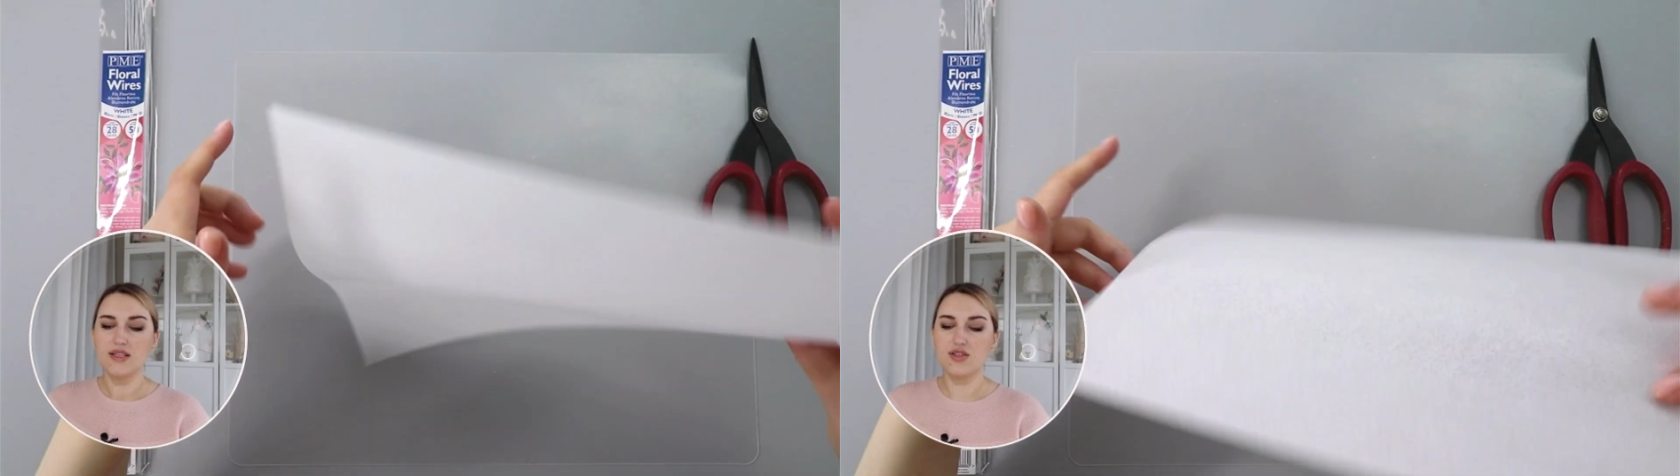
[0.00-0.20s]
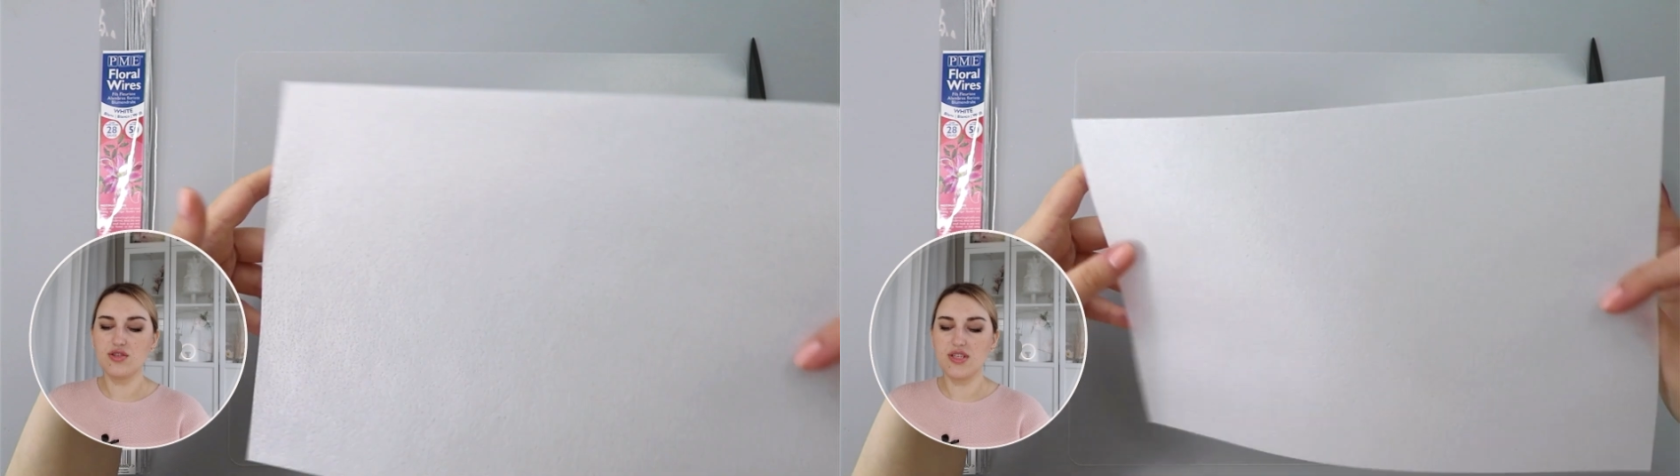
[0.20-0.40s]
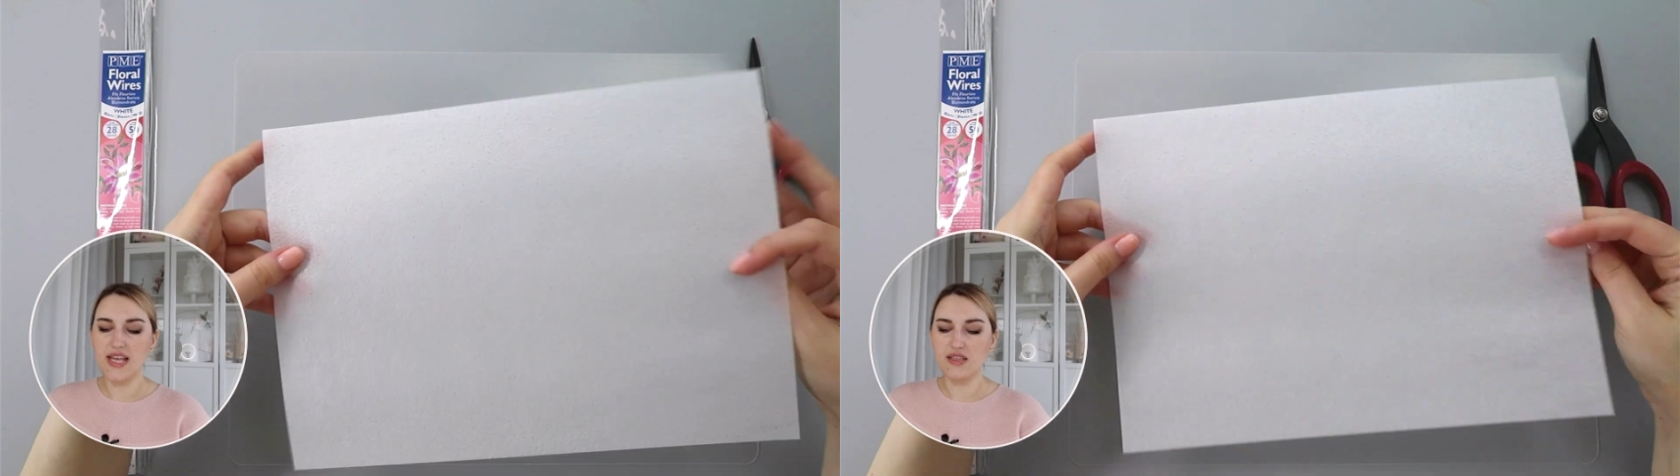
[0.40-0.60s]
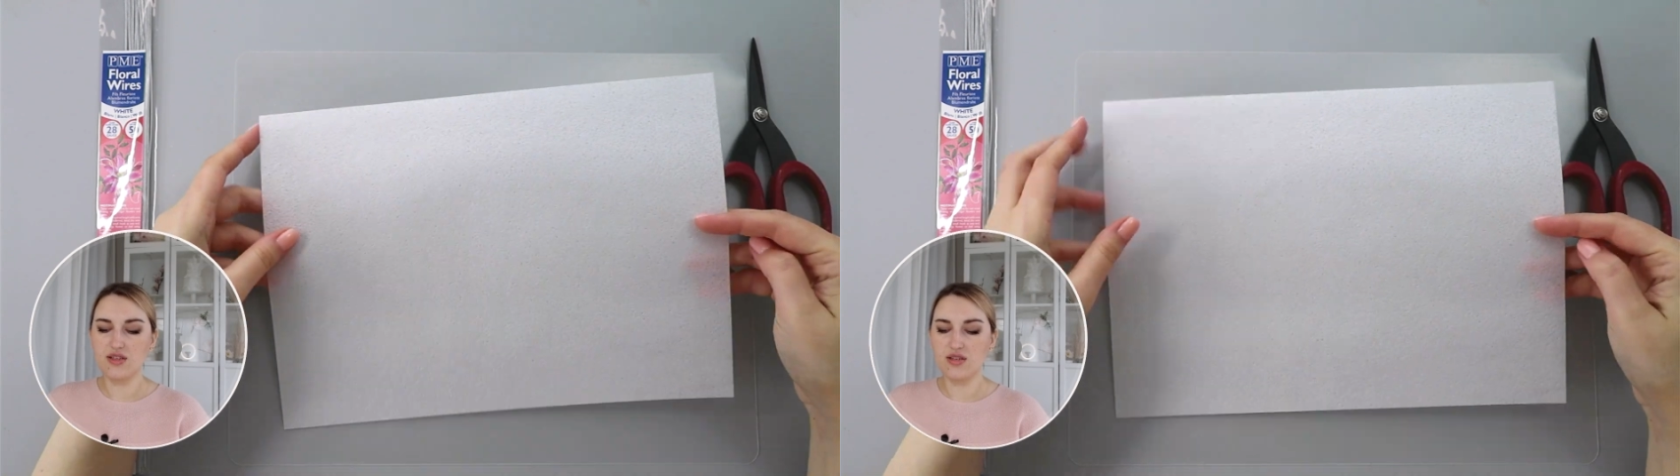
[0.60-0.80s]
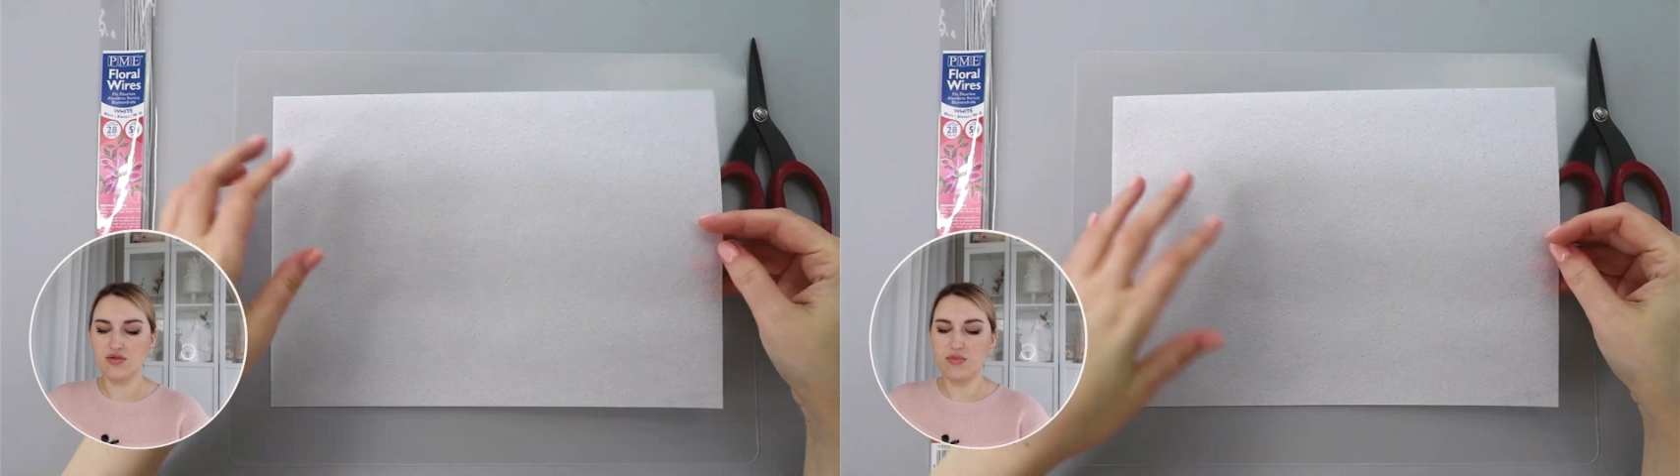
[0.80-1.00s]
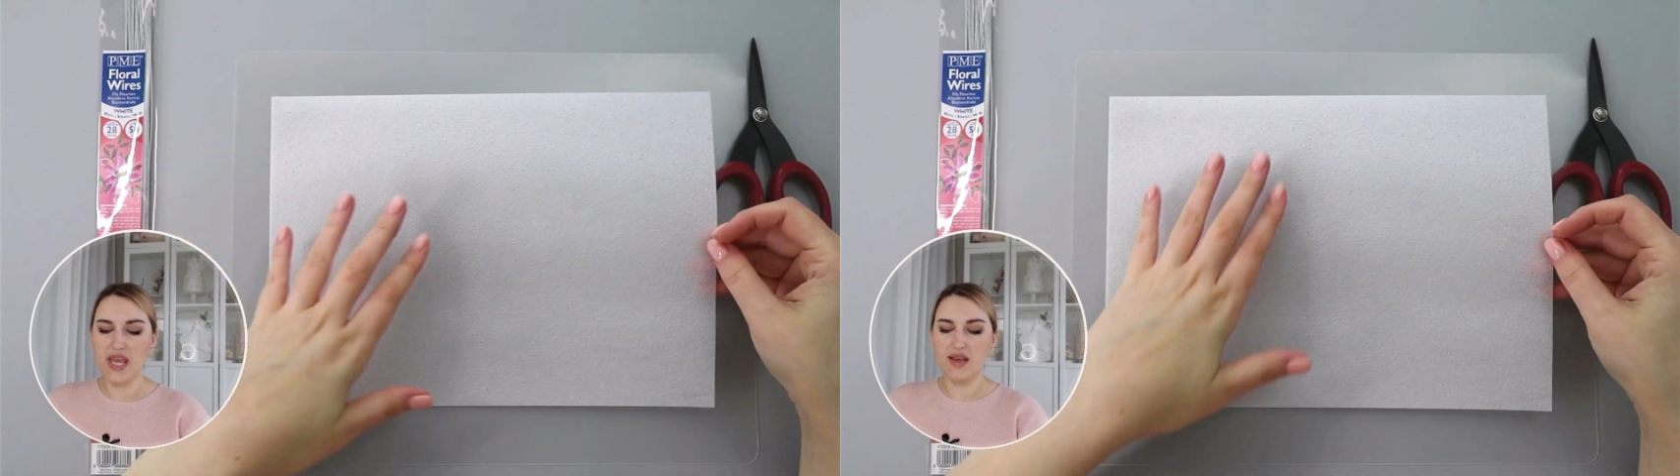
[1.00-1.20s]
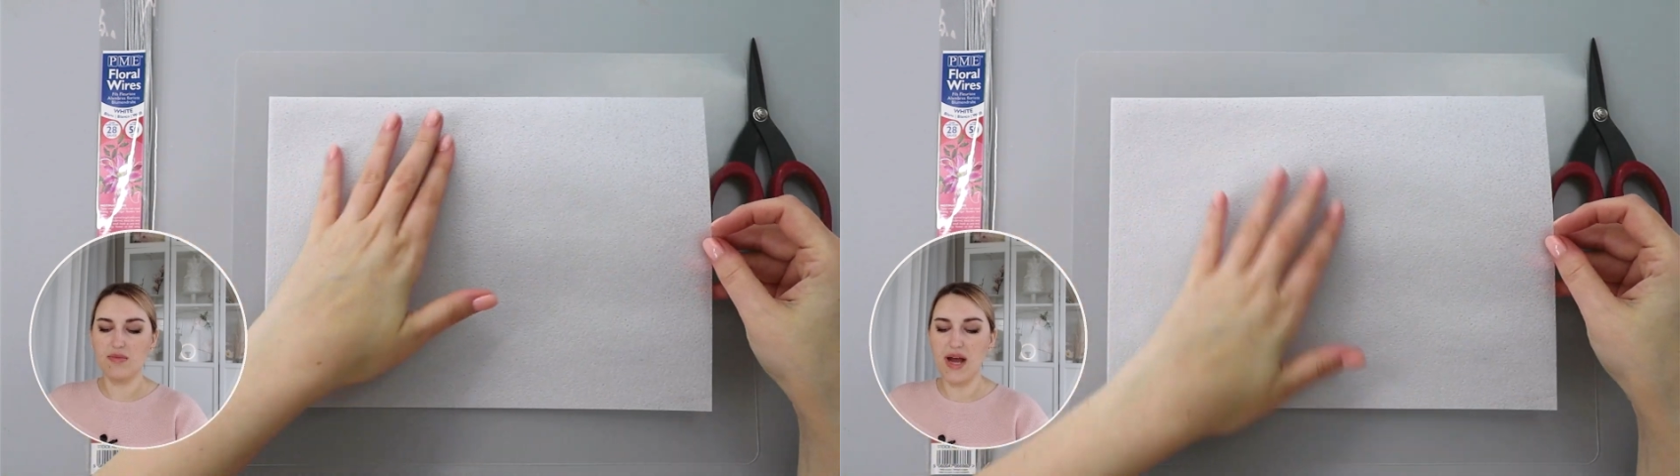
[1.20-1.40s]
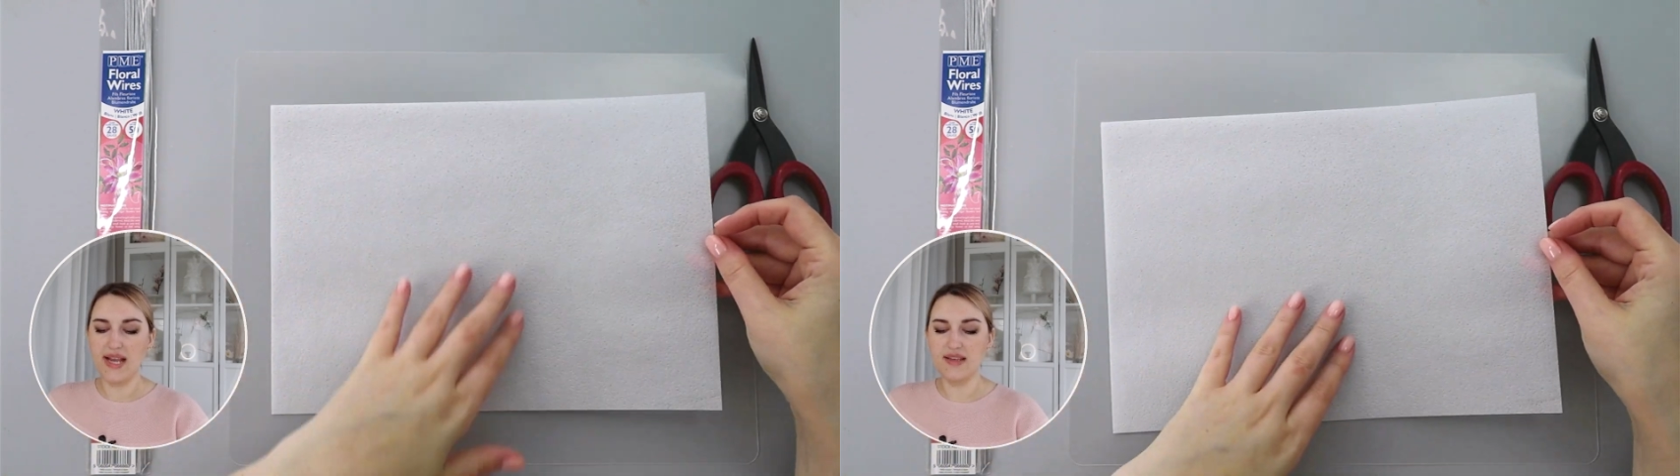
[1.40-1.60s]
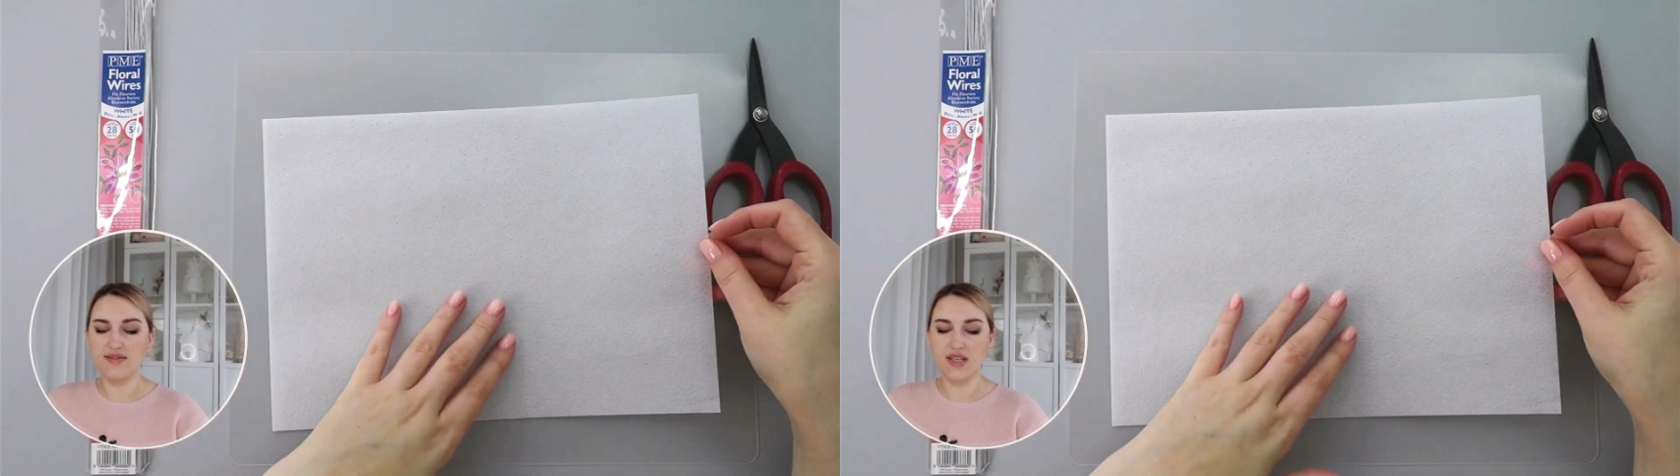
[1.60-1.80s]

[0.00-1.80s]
Today, to make my leaves,